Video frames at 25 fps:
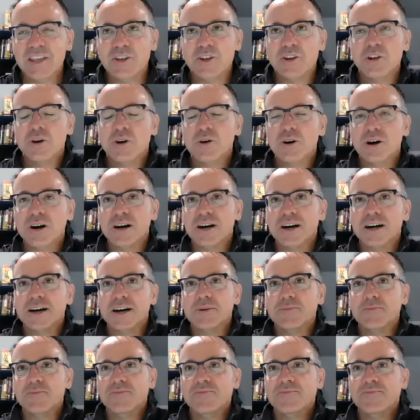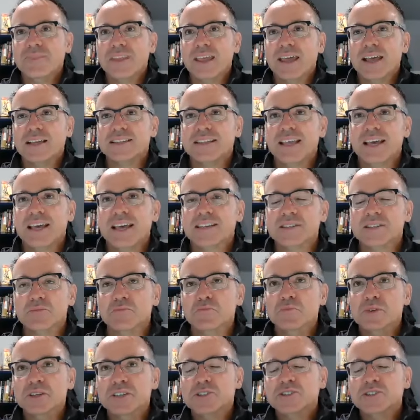you know, um, as, as a
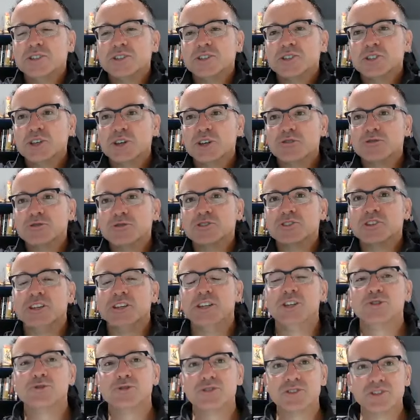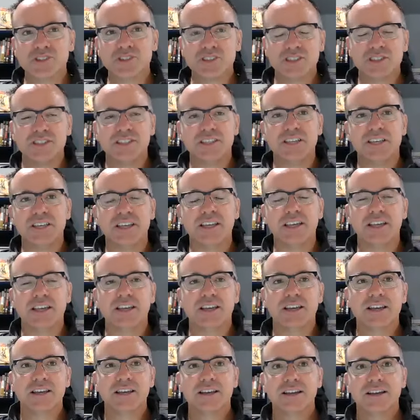business owner, is
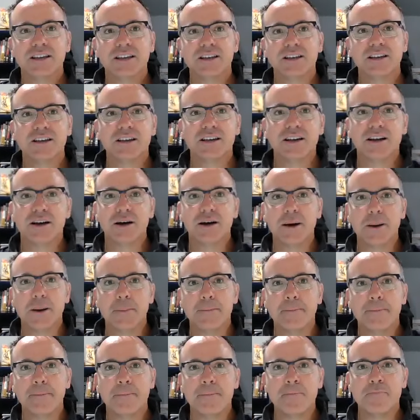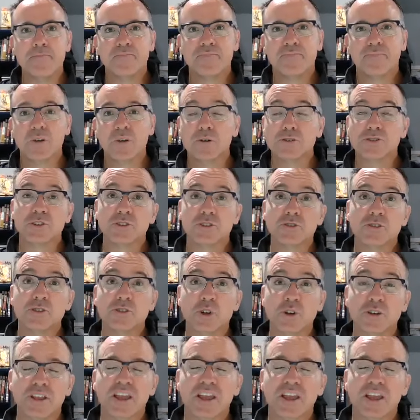interesting. Um, it was, it was,